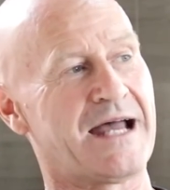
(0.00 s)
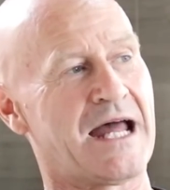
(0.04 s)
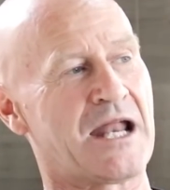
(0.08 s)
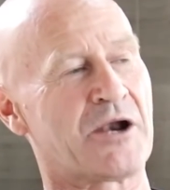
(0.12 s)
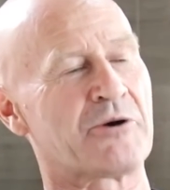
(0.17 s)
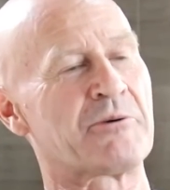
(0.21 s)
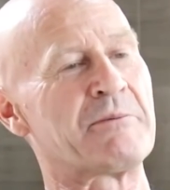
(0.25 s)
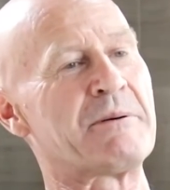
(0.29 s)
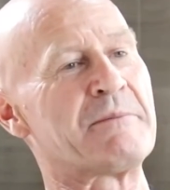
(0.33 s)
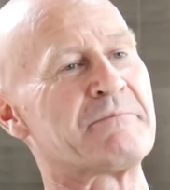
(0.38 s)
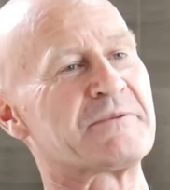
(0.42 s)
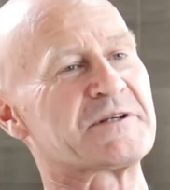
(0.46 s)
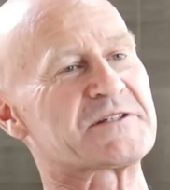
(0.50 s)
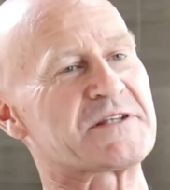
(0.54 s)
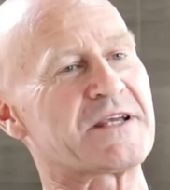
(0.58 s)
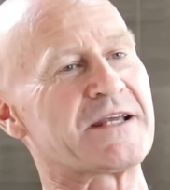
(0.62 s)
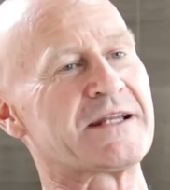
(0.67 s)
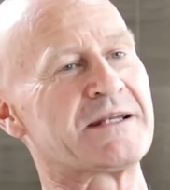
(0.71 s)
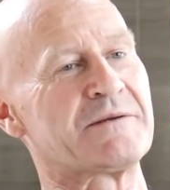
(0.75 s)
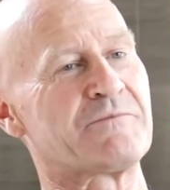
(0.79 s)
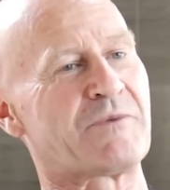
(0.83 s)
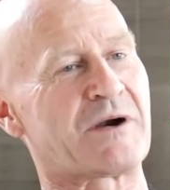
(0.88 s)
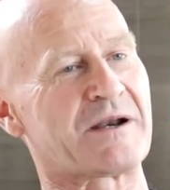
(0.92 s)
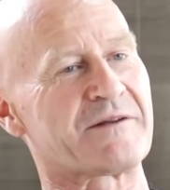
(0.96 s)
And I remember
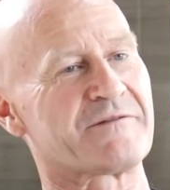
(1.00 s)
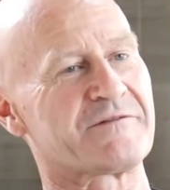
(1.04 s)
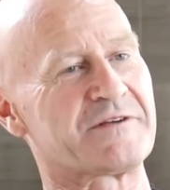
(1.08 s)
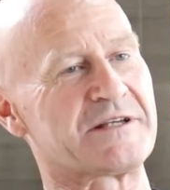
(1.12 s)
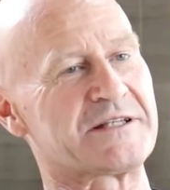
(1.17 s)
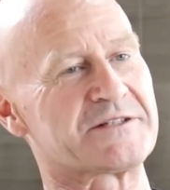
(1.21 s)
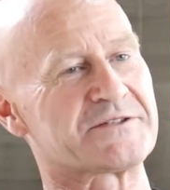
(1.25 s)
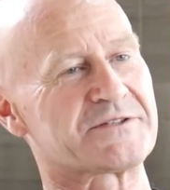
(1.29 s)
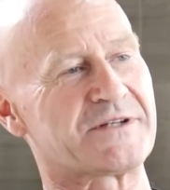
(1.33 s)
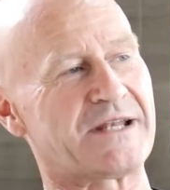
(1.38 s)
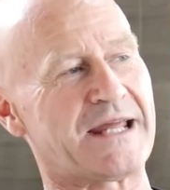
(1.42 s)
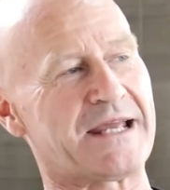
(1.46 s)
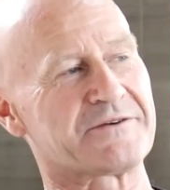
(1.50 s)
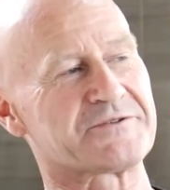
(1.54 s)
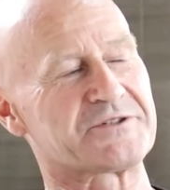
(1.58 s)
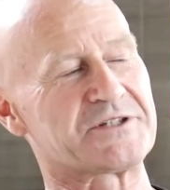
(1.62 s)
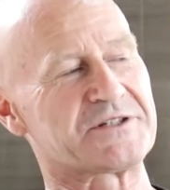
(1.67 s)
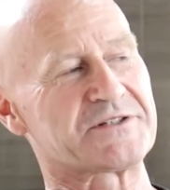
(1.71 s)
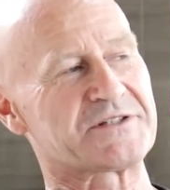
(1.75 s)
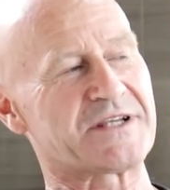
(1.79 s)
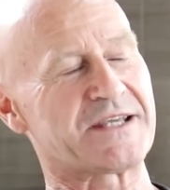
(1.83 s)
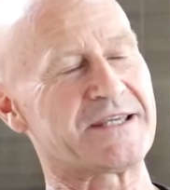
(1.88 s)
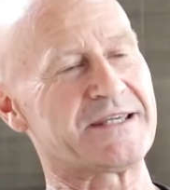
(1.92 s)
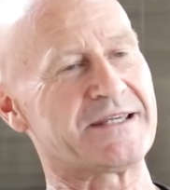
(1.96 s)
sitting in one of these
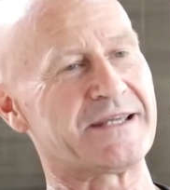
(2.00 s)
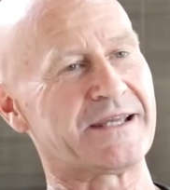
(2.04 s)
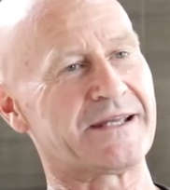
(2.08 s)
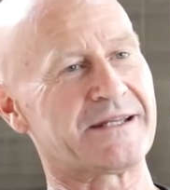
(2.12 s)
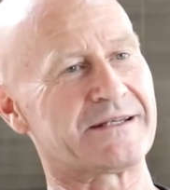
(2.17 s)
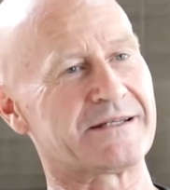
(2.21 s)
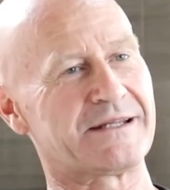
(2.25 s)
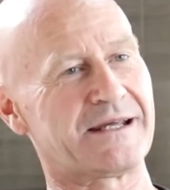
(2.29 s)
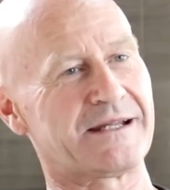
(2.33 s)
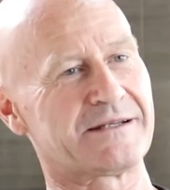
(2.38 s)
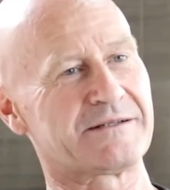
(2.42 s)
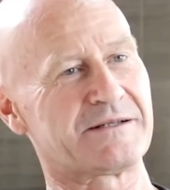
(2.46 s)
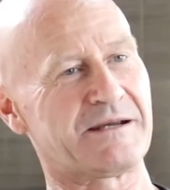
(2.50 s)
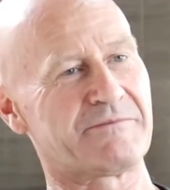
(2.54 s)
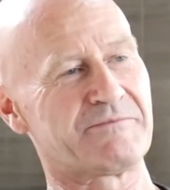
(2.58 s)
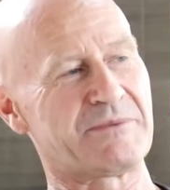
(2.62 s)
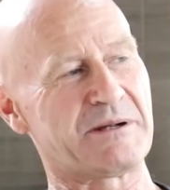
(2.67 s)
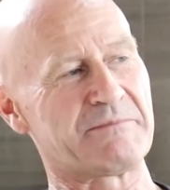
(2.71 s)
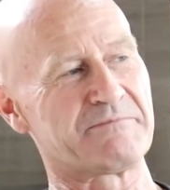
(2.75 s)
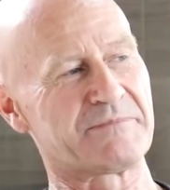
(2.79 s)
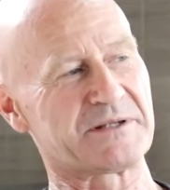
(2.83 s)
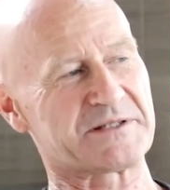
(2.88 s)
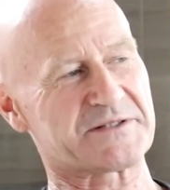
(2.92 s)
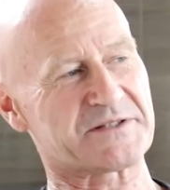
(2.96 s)
lounges eating, and I
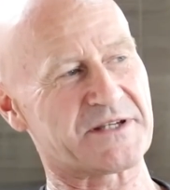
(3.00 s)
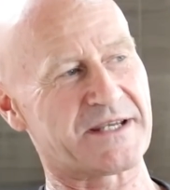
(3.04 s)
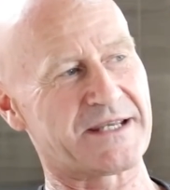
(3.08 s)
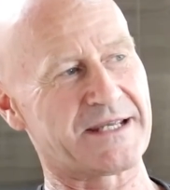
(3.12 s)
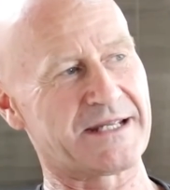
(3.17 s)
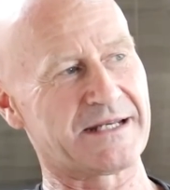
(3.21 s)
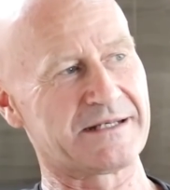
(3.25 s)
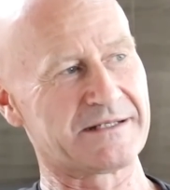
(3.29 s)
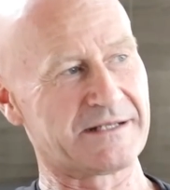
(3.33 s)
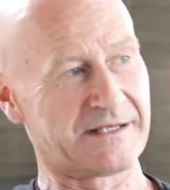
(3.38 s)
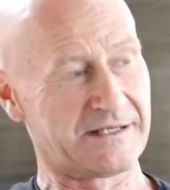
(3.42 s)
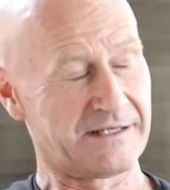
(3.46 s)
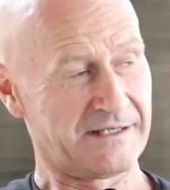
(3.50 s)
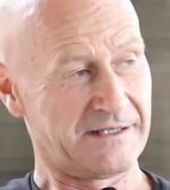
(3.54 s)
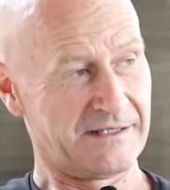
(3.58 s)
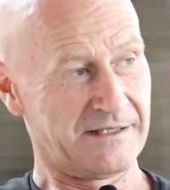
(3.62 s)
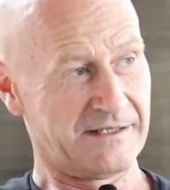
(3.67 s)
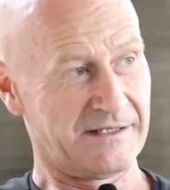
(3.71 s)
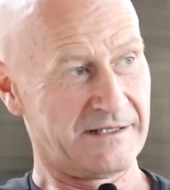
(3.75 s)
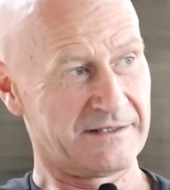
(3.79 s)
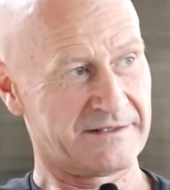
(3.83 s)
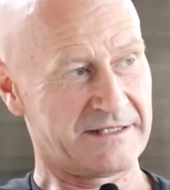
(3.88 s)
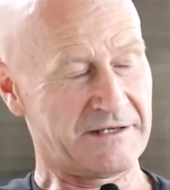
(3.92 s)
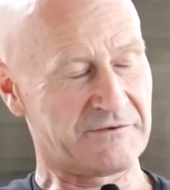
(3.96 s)
remember seeing
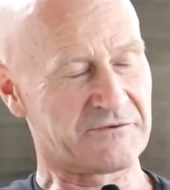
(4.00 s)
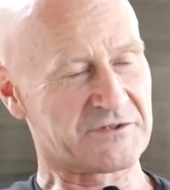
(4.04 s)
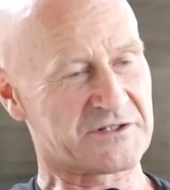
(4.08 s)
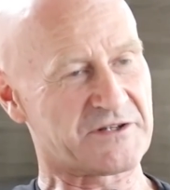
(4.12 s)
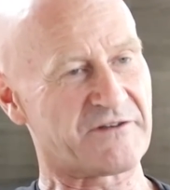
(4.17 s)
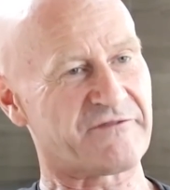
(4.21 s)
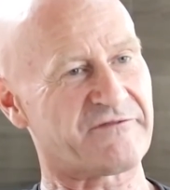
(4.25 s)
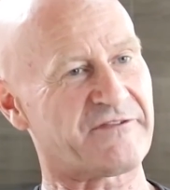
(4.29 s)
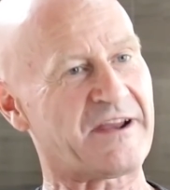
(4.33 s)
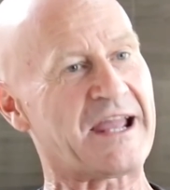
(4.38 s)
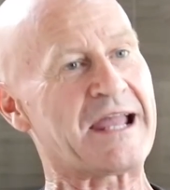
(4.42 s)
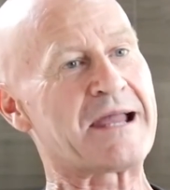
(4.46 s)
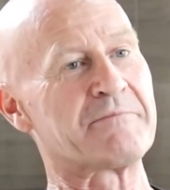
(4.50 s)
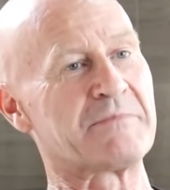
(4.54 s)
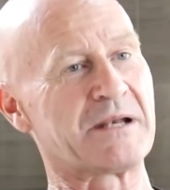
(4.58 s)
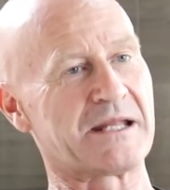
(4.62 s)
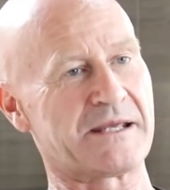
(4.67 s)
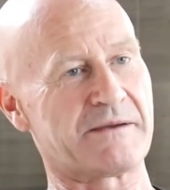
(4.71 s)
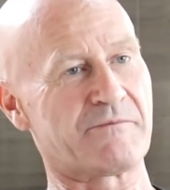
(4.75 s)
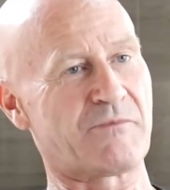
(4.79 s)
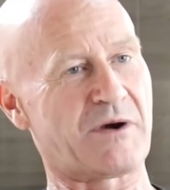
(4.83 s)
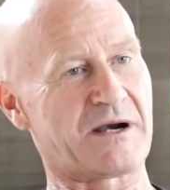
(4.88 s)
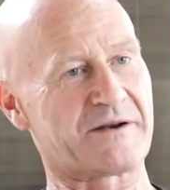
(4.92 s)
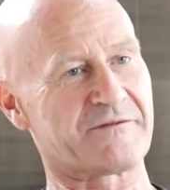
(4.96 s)
there was a
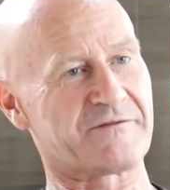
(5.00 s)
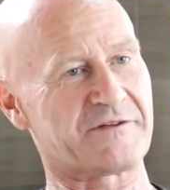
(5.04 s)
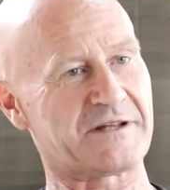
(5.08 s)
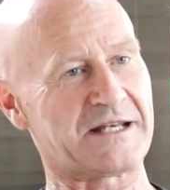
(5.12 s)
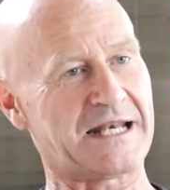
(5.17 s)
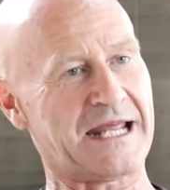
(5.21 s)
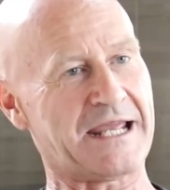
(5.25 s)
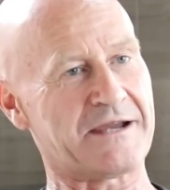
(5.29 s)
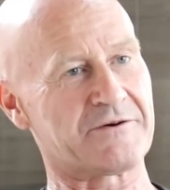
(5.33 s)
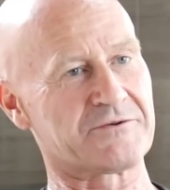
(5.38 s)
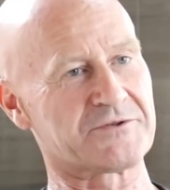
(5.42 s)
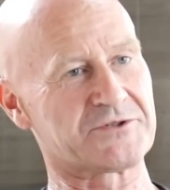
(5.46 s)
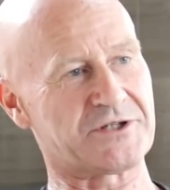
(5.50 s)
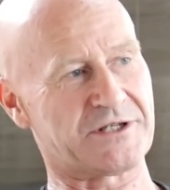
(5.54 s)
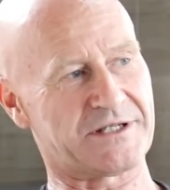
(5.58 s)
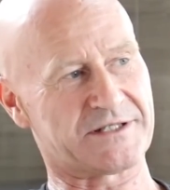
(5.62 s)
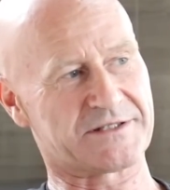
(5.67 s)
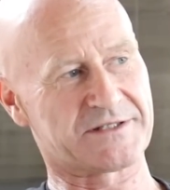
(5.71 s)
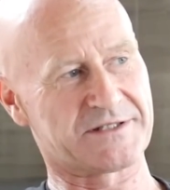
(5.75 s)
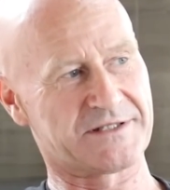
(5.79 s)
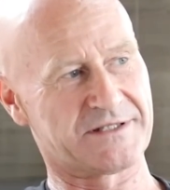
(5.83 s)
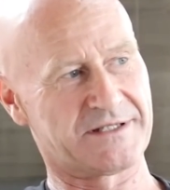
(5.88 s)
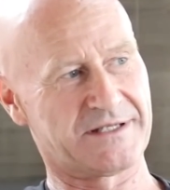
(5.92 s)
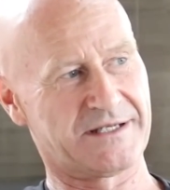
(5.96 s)
family in one of the
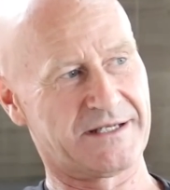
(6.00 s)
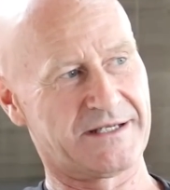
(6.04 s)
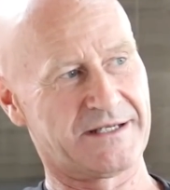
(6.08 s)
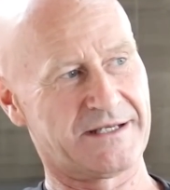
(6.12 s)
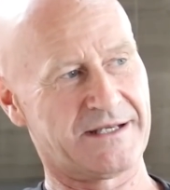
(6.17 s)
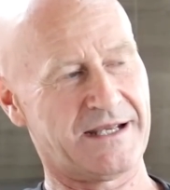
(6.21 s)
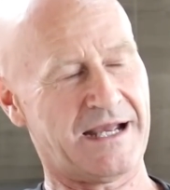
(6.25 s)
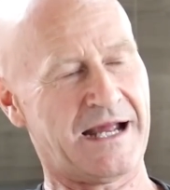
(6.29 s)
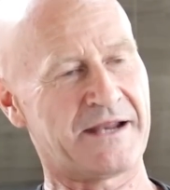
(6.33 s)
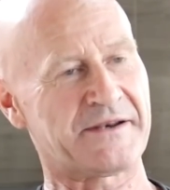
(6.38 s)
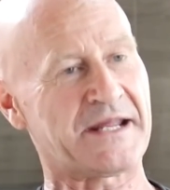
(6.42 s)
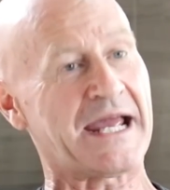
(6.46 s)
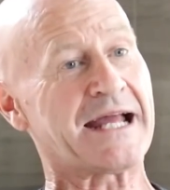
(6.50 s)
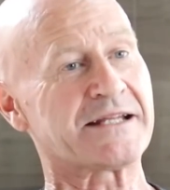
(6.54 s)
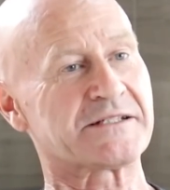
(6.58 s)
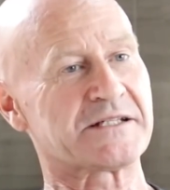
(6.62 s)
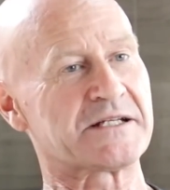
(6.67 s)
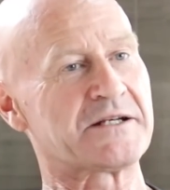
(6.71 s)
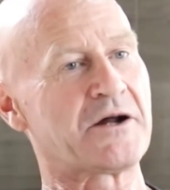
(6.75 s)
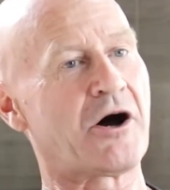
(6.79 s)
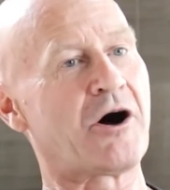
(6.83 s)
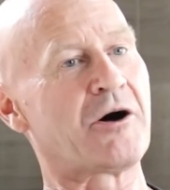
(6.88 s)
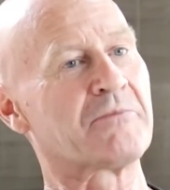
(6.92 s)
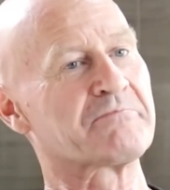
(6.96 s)
lounges, and they
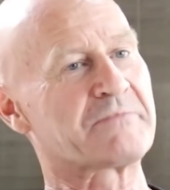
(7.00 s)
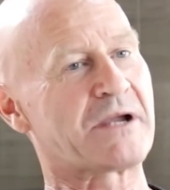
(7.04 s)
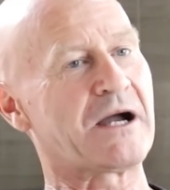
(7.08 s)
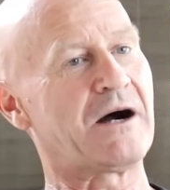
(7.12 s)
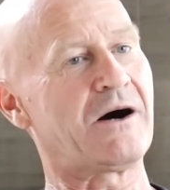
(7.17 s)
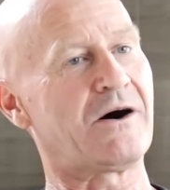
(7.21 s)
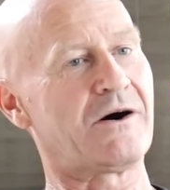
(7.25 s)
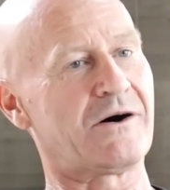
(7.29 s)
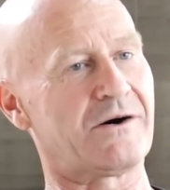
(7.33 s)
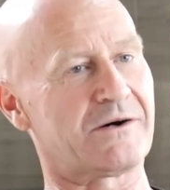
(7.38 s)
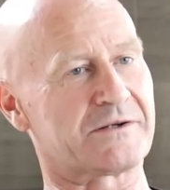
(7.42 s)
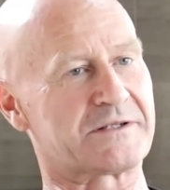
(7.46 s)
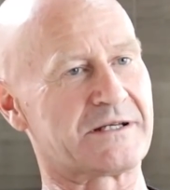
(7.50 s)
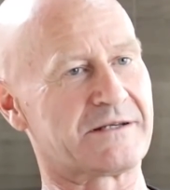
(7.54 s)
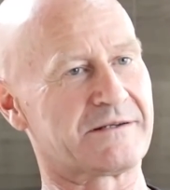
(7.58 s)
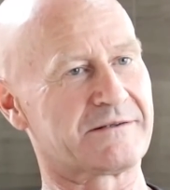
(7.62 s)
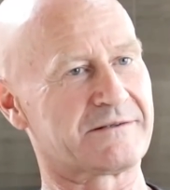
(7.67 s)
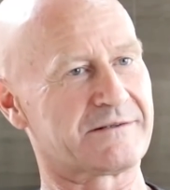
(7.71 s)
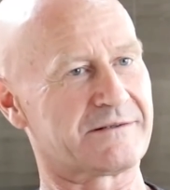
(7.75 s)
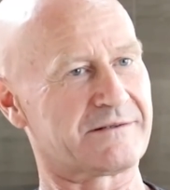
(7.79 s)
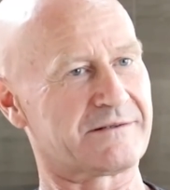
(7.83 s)
had an armed guard.